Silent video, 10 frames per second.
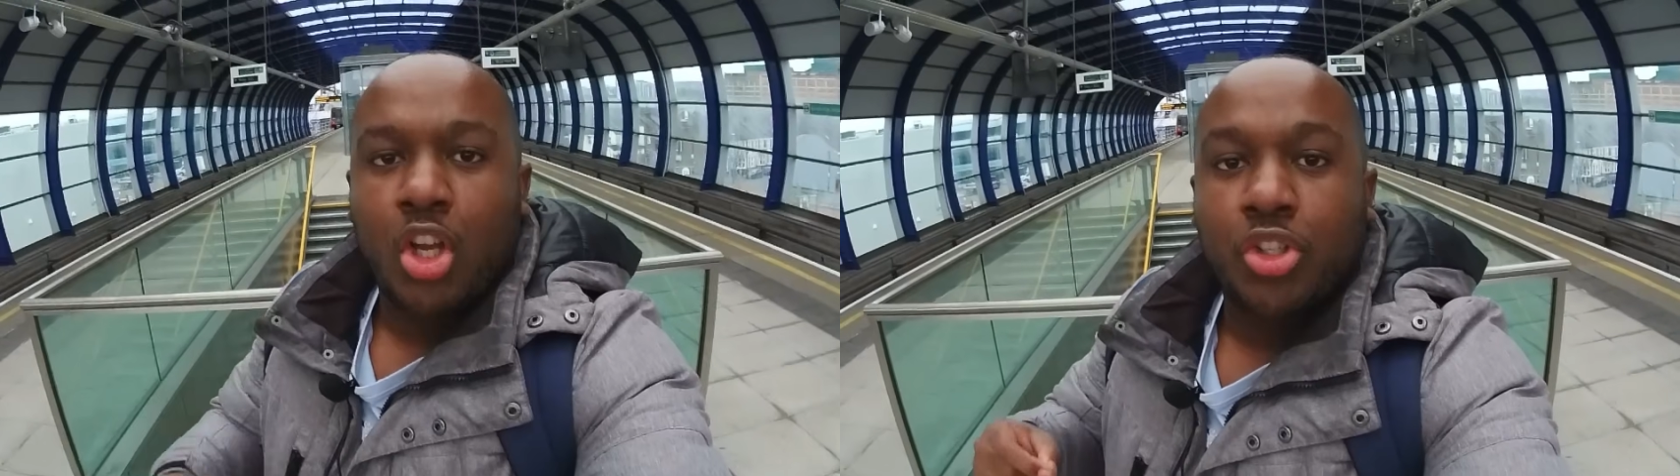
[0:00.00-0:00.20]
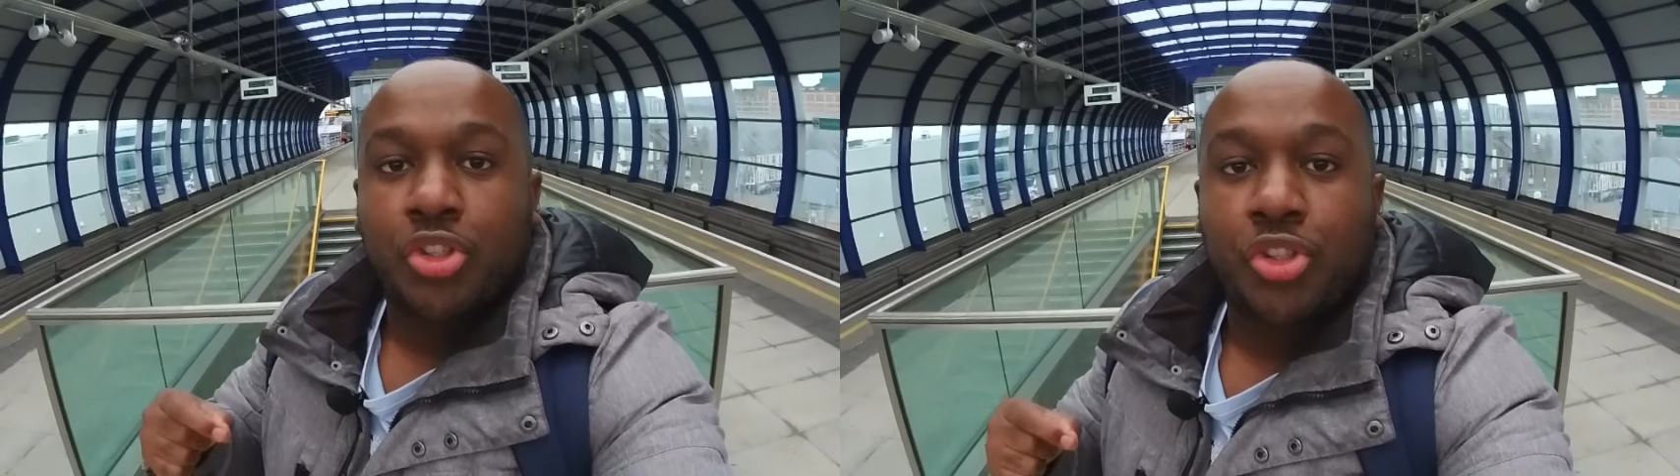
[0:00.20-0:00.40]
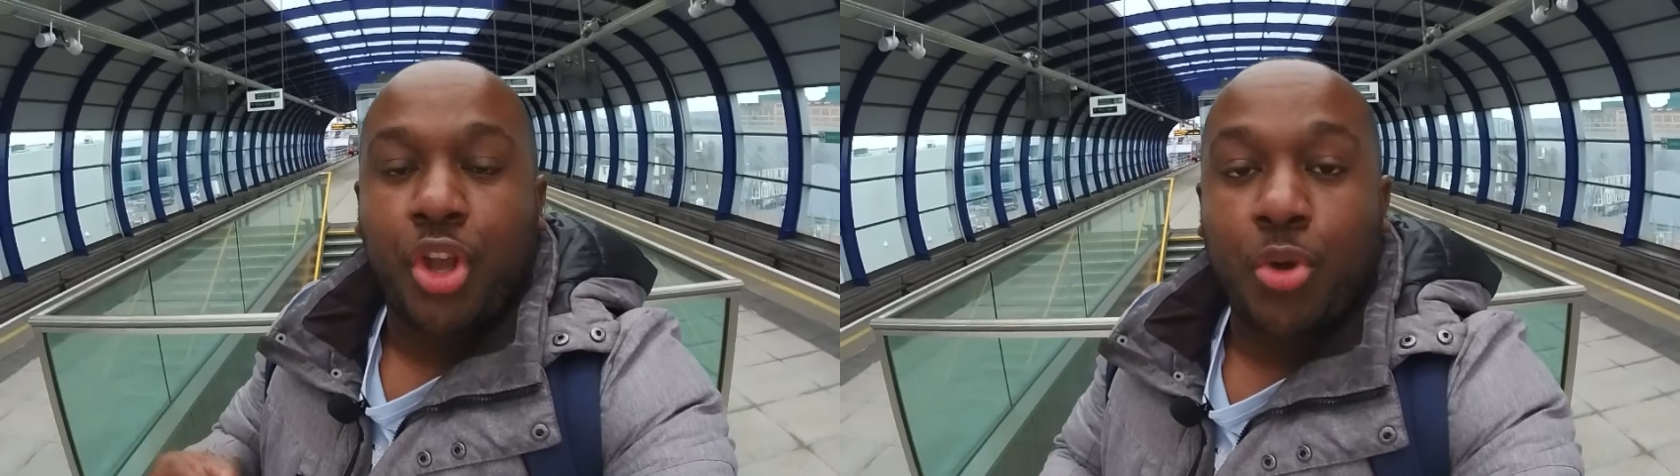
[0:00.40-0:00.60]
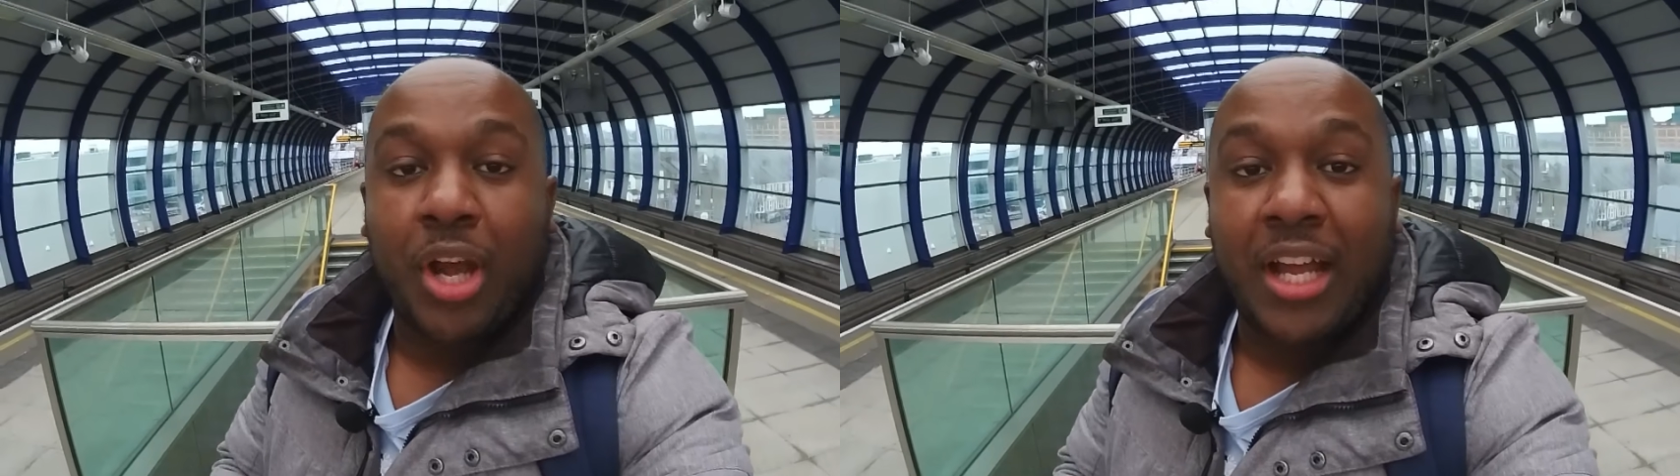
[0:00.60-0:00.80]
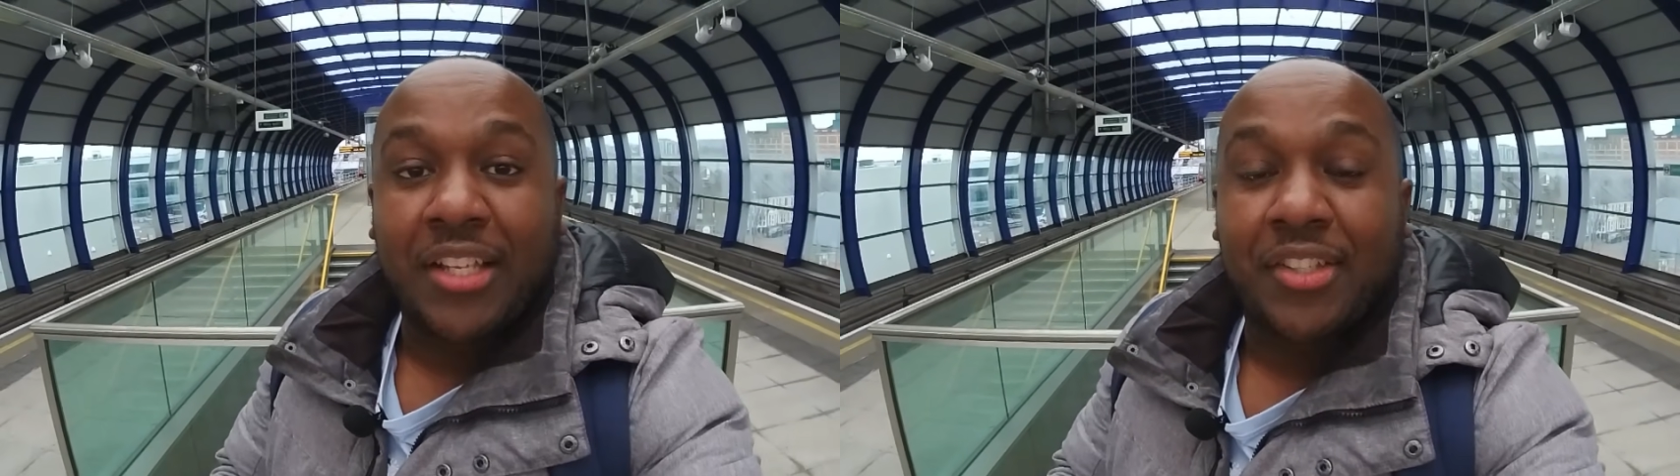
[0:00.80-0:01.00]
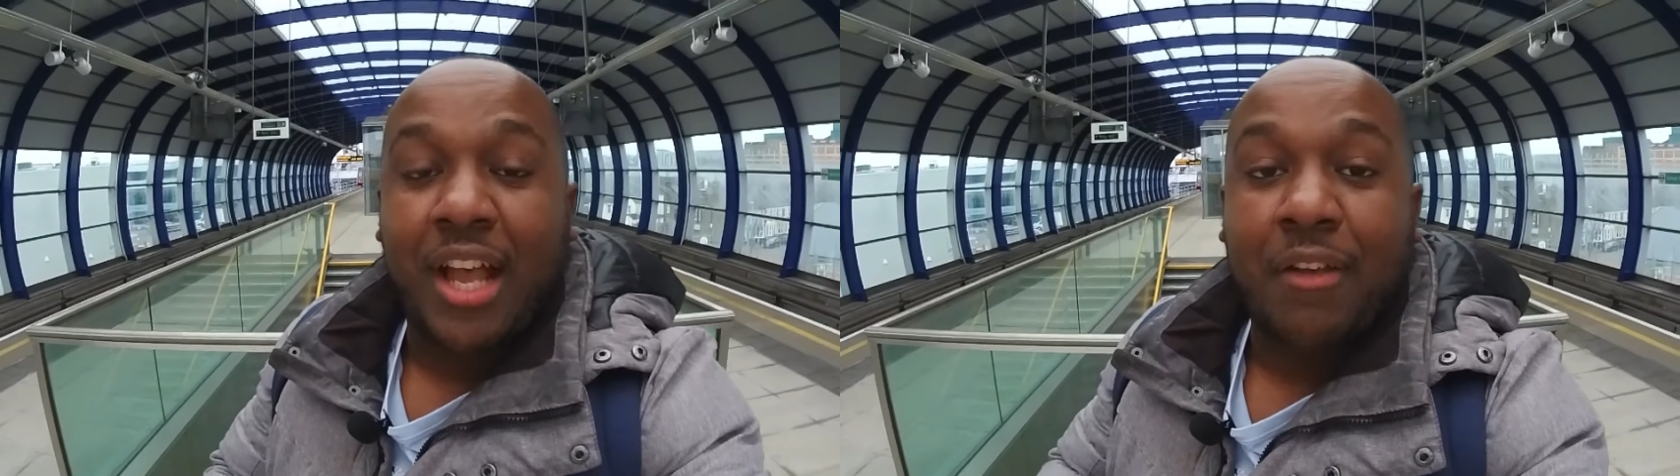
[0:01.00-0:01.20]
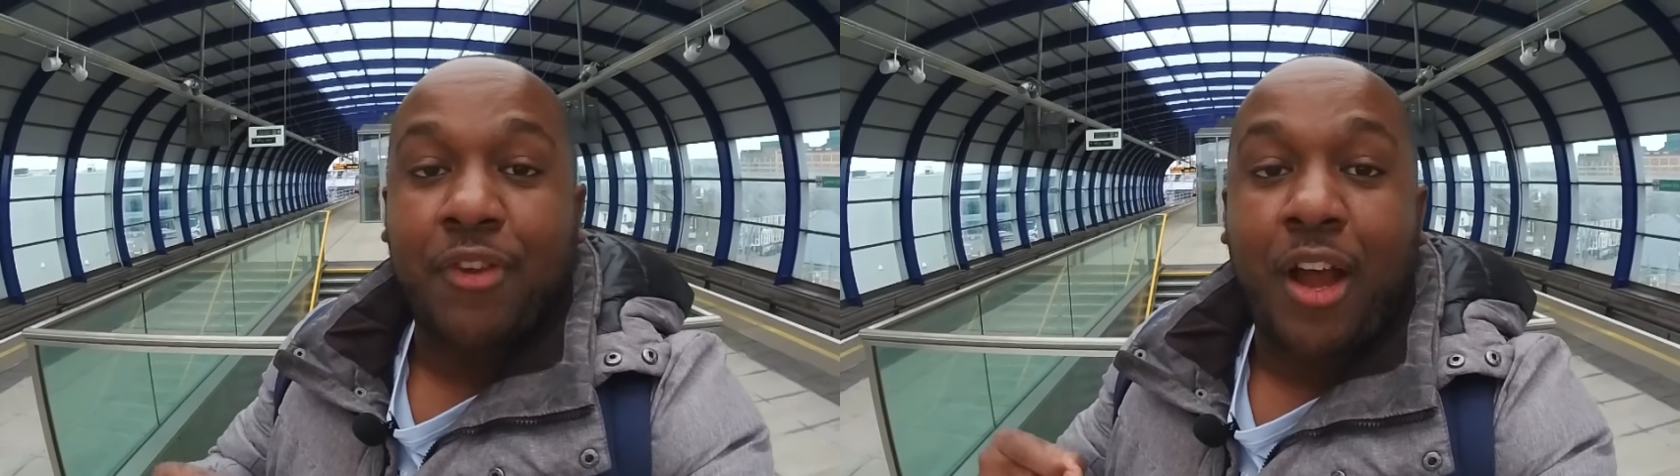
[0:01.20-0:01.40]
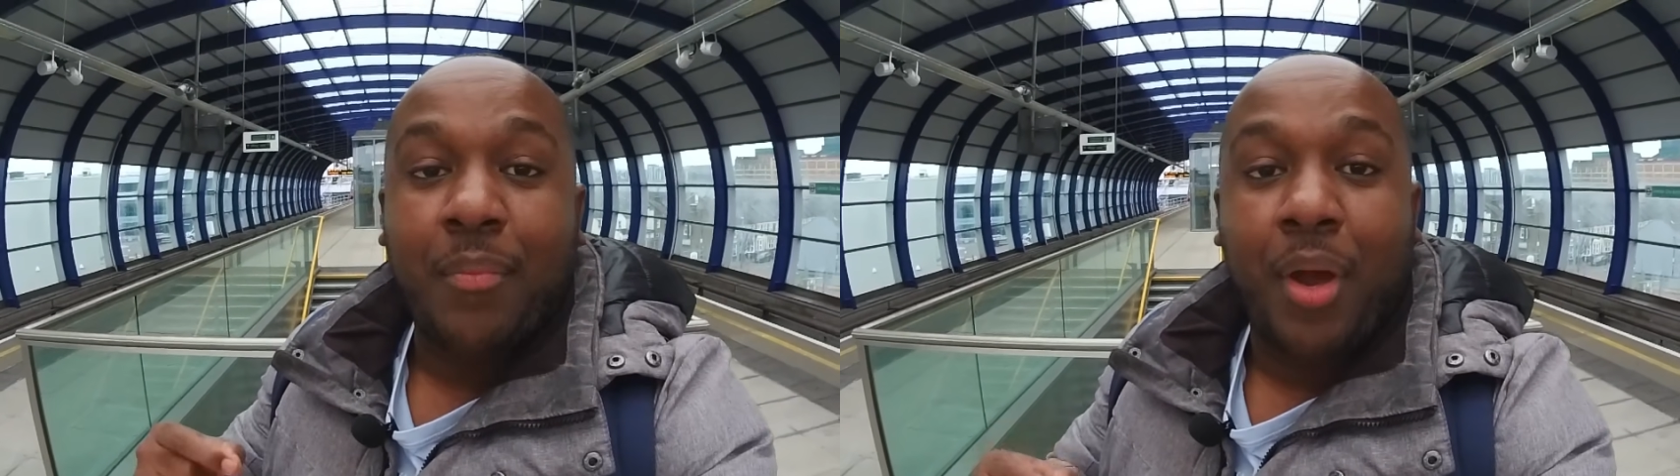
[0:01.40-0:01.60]
So guys, I've
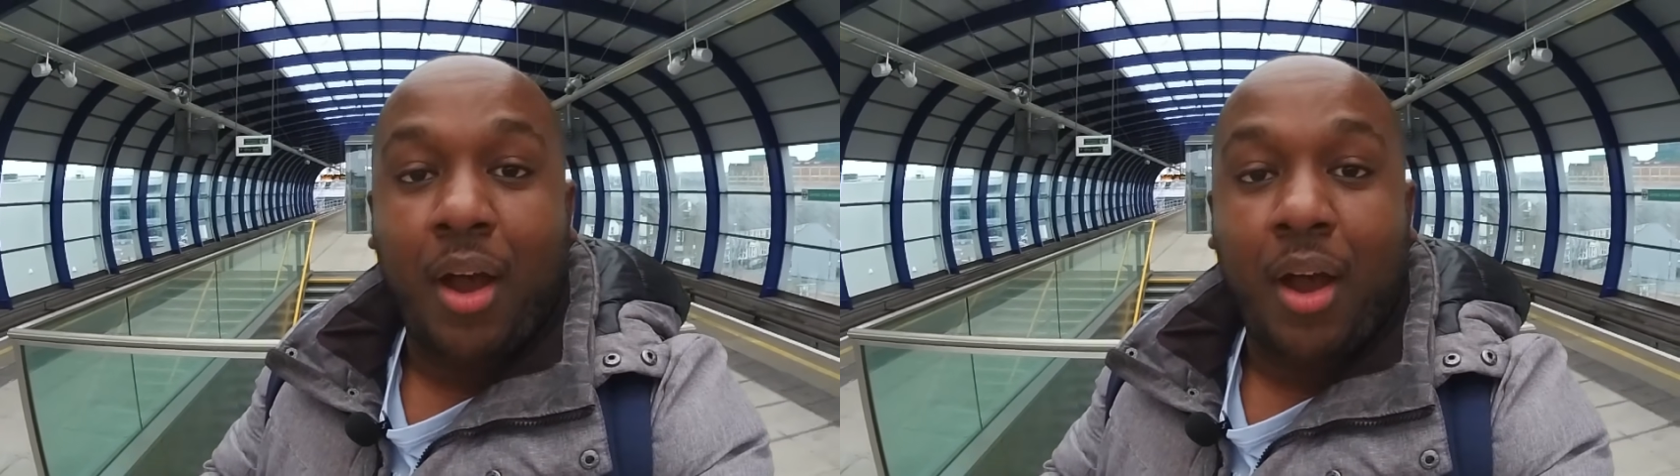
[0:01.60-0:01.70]
come